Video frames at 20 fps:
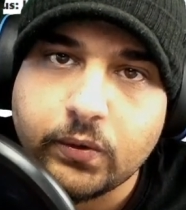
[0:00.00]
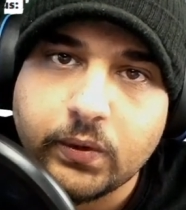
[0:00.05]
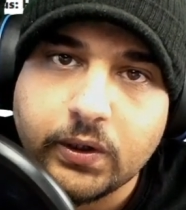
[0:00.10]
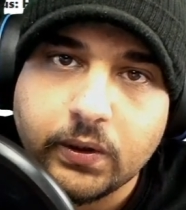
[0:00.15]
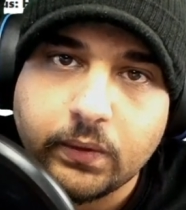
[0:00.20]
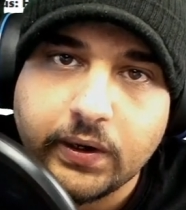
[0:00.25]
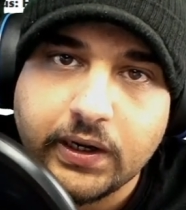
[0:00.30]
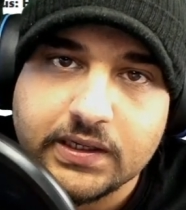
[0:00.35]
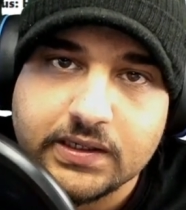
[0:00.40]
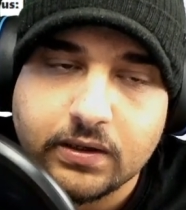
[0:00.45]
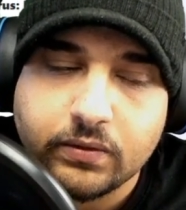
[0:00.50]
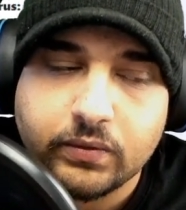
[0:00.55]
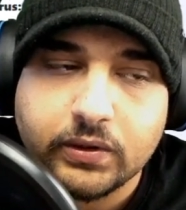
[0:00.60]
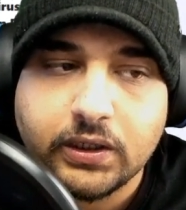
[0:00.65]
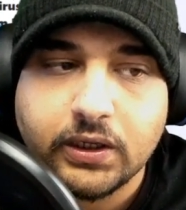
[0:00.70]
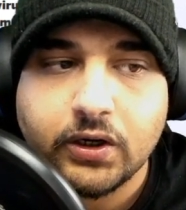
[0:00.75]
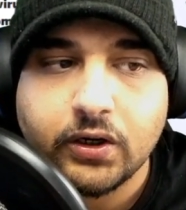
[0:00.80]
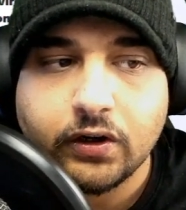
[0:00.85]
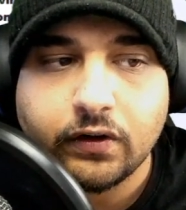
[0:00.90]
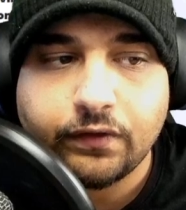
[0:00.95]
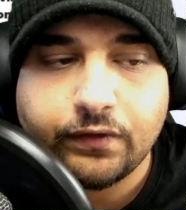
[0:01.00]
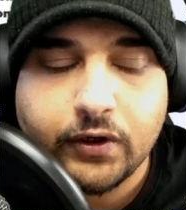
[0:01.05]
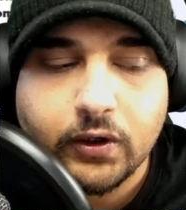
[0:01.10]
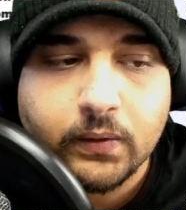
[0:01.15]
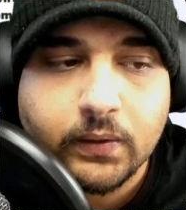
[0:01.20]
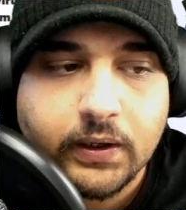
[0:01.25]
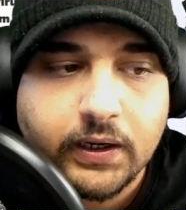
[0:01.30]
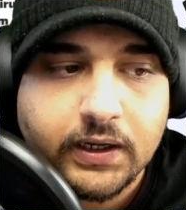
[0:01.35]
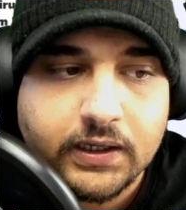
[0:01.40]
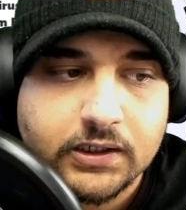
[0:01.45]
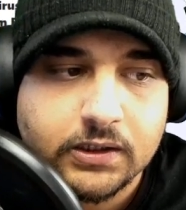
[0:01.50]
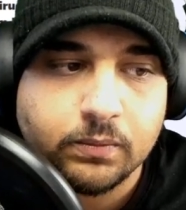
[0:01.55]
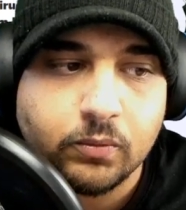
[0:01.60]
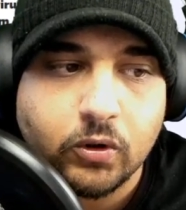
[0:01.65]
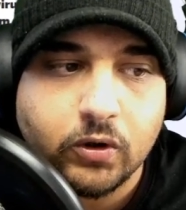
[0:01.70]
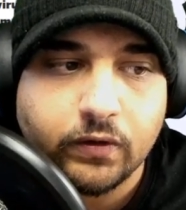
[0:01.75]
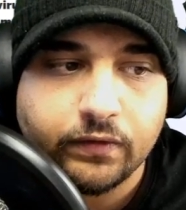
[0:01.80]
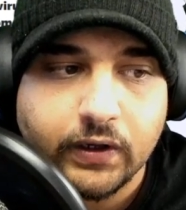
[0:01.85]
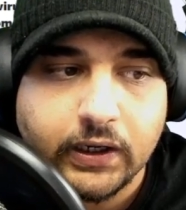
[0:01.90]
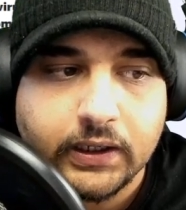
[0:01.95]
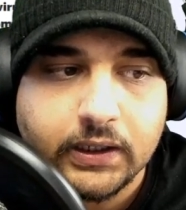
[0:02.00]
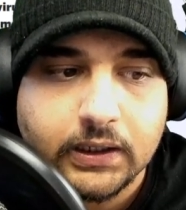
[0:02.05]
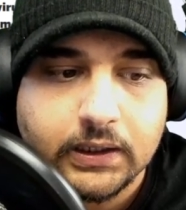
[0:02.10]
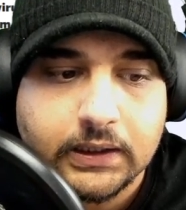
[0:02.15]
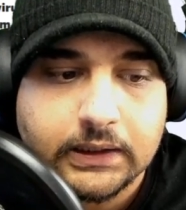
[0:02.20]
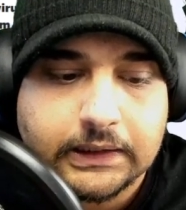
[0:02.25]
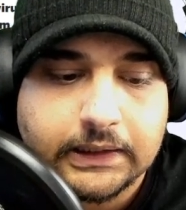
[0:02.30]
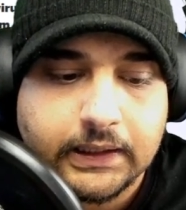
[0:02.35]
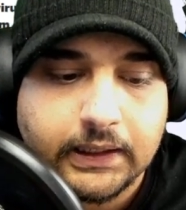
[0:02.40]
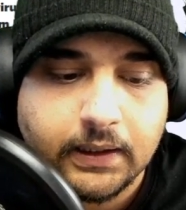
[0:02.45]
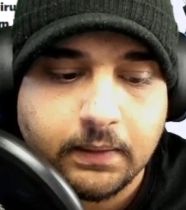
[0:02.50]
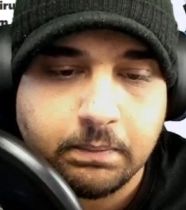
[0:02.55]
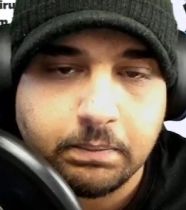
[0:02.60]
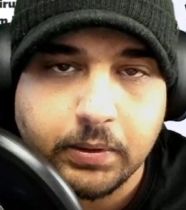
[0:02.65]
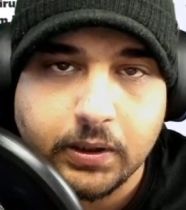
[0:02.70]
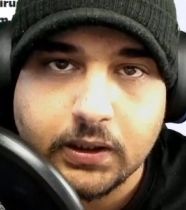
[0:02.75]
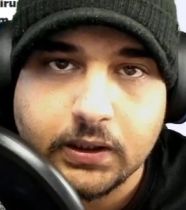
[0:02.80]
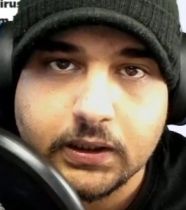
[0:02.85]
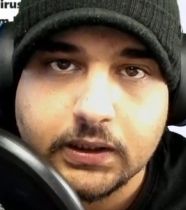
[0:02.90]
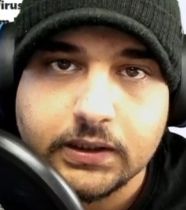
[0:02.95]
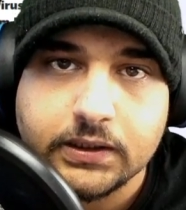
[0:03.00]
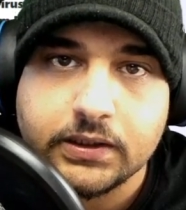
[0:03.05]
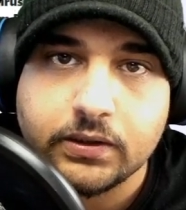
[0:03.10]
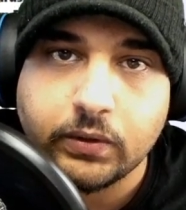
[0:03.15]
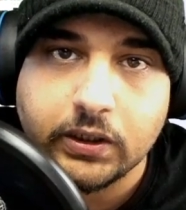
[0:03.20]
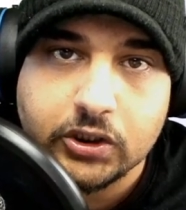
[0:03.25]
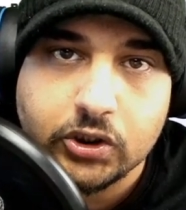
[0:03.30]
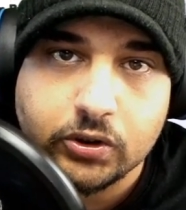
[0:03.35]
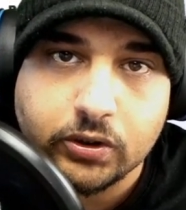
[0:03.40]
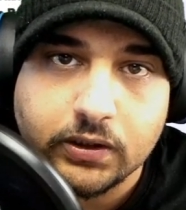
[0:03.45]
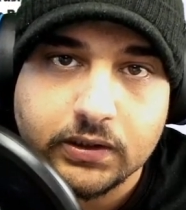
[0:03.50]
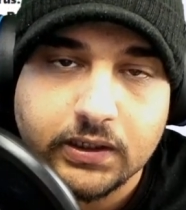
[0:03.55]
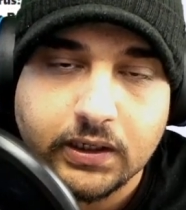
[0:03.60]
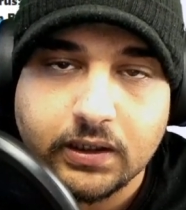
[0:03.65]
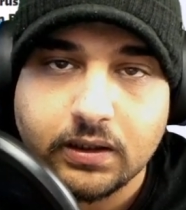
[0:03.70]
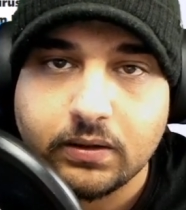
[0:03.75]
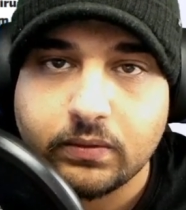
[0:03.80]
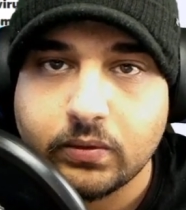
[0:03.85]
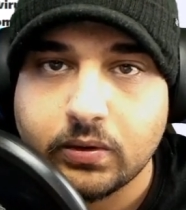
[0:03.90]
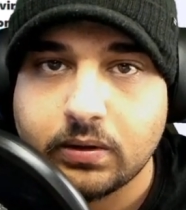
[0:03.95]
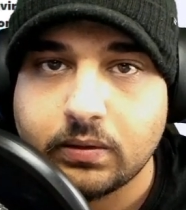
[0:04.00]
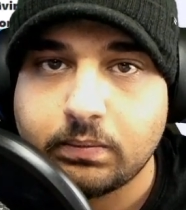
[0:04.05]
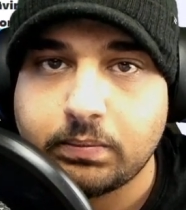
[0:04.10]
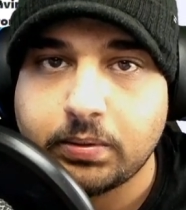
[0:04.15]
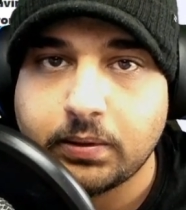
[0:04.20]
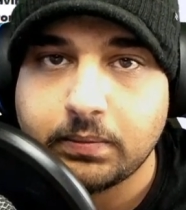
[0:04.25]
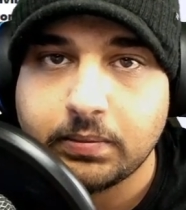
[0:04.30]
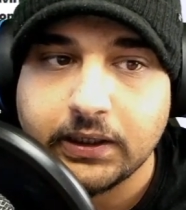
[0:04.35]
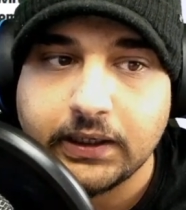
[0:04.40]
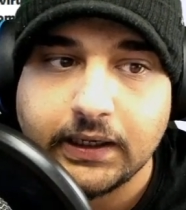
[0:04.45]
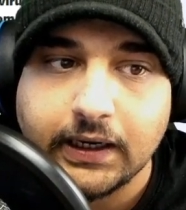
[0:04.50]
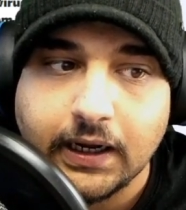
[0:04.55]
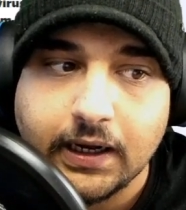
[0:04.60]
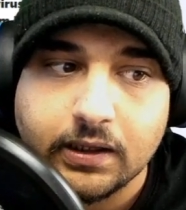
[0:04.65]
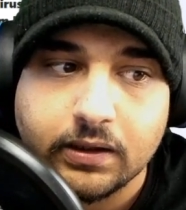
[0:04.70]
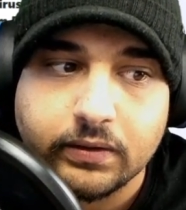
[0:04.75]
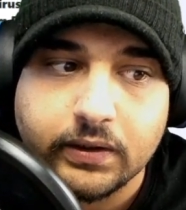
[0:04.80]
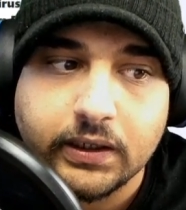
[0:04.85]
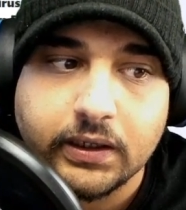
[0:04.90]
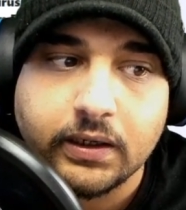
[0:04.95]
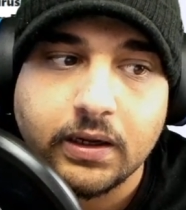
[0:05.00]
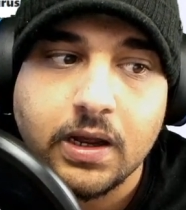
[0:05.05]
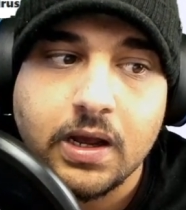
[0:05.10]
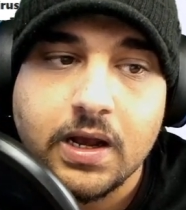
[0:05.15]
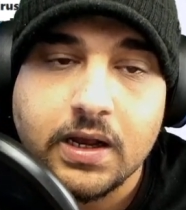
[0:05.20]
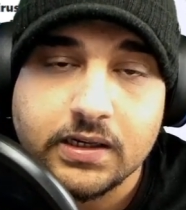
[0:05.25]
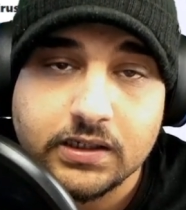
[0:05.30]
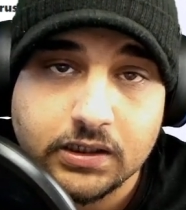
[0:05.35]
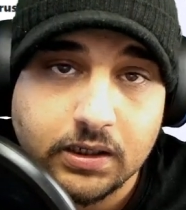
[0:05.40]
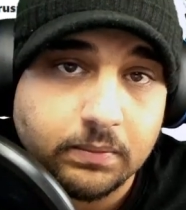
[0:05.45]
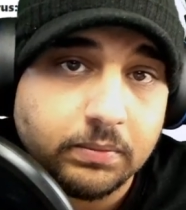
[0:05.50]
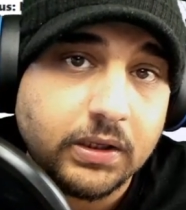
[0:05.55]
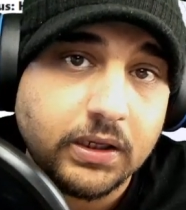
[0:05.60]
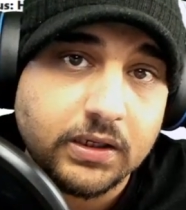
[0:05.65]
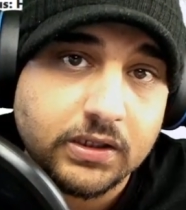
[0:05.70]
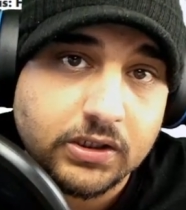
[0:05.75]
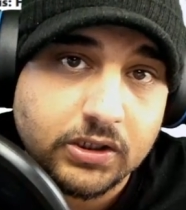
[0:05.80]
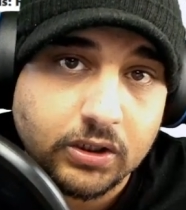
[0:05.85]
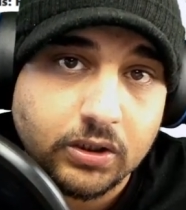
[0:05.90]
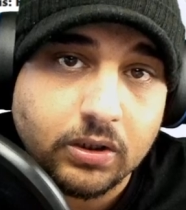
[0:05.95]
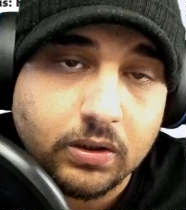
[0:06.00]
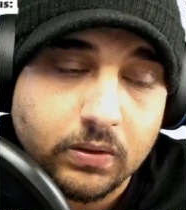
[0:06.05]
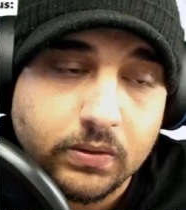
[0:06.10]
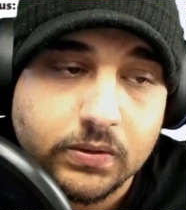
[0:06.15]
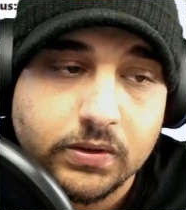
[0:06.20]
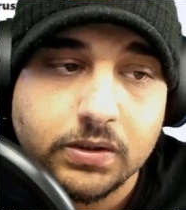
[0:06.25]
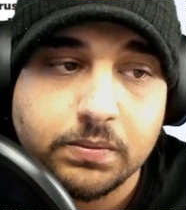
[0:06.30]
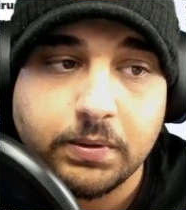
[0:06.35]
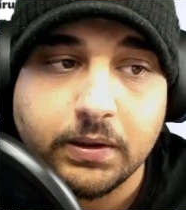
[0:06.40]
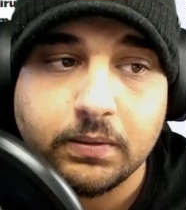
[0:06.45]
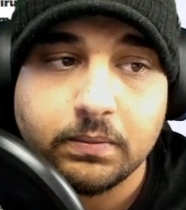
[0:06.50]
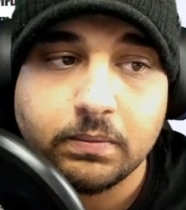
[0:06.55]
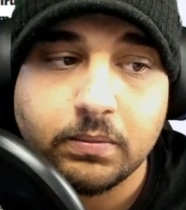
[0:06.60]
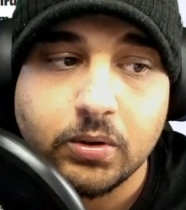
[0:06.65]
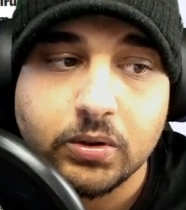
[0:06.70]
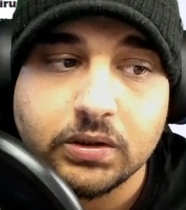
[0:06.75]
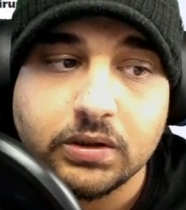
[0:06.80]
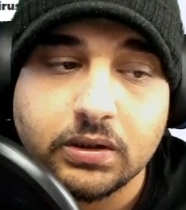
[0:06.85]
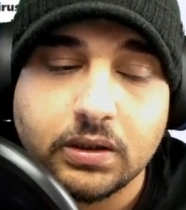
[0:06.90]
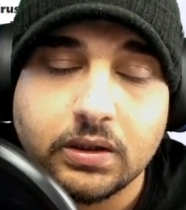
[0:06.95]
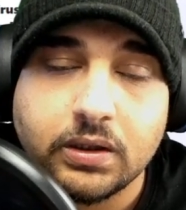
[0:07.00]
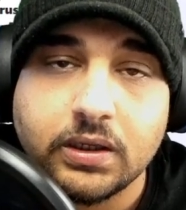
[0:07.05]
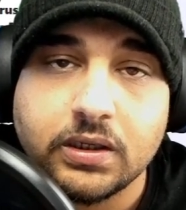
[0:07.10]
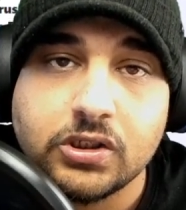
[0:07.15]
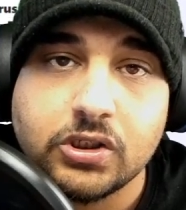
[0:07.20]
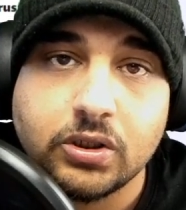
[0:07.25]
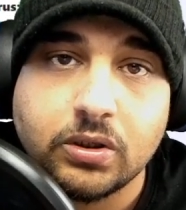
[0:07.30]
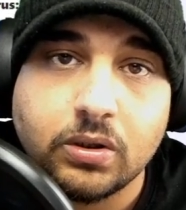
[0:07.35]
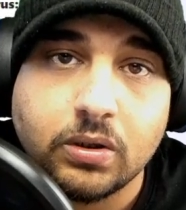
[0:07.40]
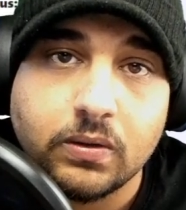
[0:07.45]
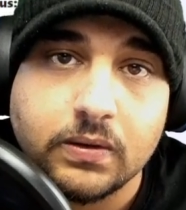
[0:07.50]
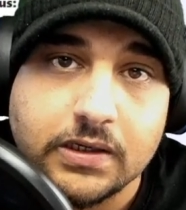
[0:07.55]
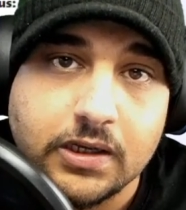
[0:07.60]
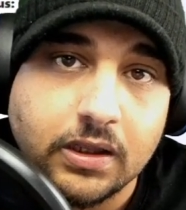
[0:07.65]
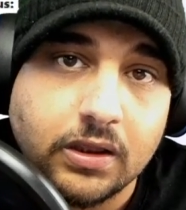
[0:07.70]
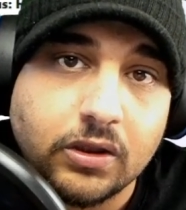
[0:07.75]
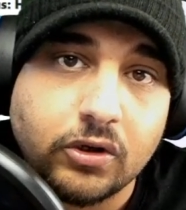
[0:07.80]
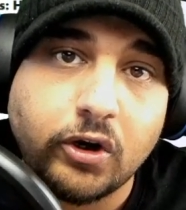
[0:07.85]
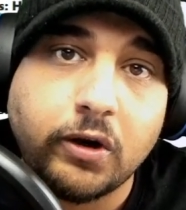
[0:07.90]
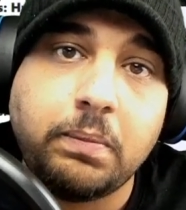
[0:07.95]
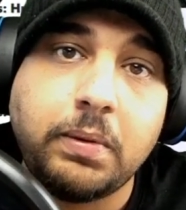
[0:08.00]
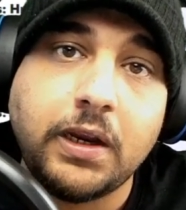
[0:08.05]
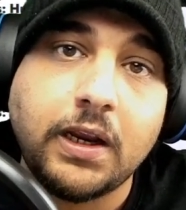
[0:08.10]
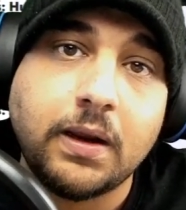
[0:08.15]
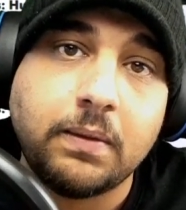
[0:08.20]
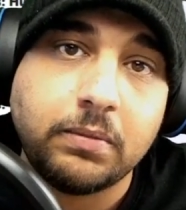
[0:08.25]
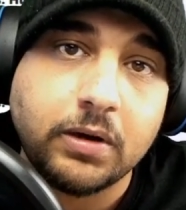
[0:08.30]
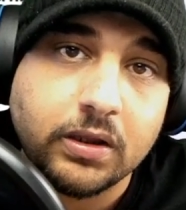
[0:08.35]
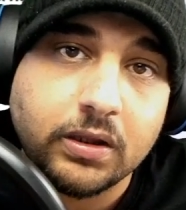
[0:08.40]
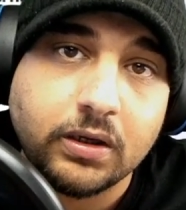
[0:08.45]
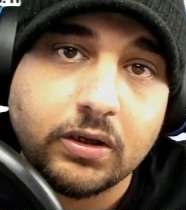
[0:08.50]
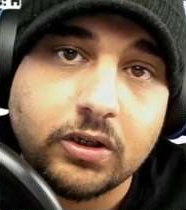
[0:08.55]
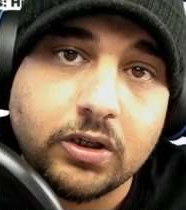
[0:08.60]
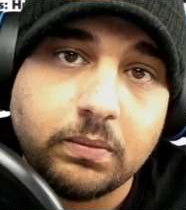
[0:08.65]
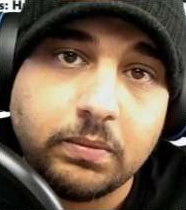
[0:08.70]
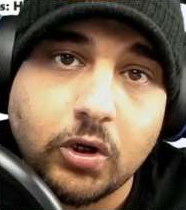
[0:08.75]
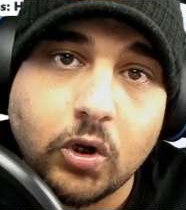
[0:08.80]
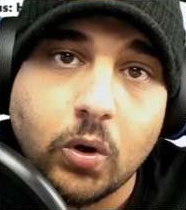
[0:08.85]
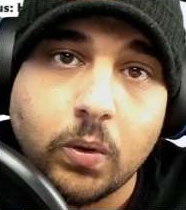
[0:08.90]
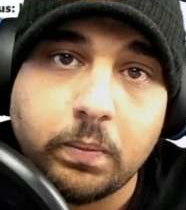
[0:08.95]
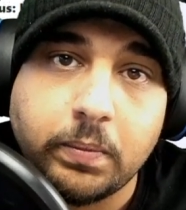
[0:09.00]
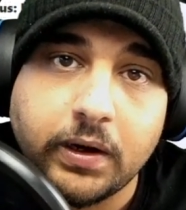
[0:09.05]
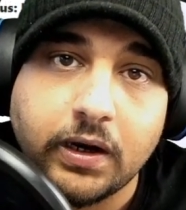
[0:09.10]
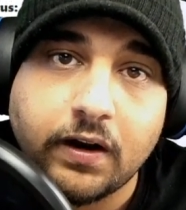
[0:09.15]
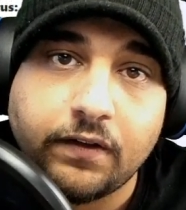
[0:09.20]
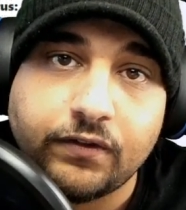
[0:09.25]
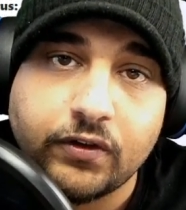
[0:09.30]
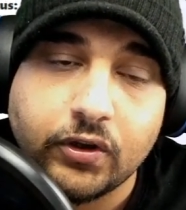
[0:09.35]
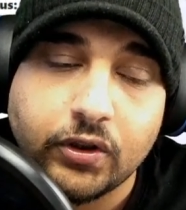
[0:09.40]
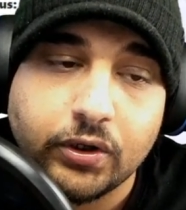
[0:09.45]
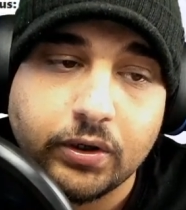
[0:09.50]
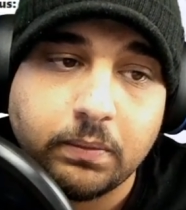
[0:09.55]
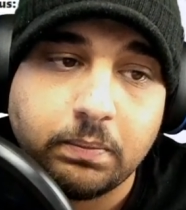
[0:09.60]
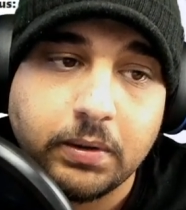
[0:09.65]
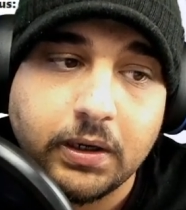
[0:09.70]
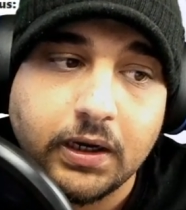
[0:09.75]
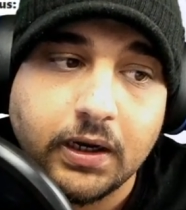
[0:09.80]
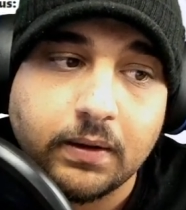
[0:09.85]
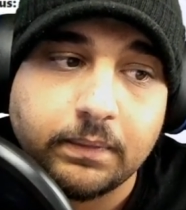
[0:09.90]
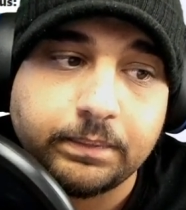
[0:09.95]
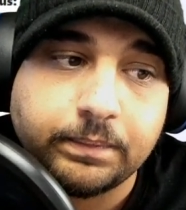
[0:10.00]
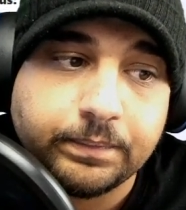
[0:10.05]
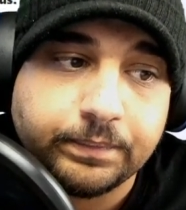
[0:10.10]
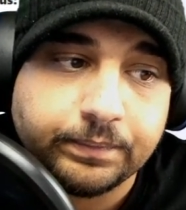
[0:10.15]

In a way, it's not really a curfew, it's more of like uh the bars, restaurants, anything with the public gathering, some things to close, but most of the things to close at three p m nothing to be open after three p m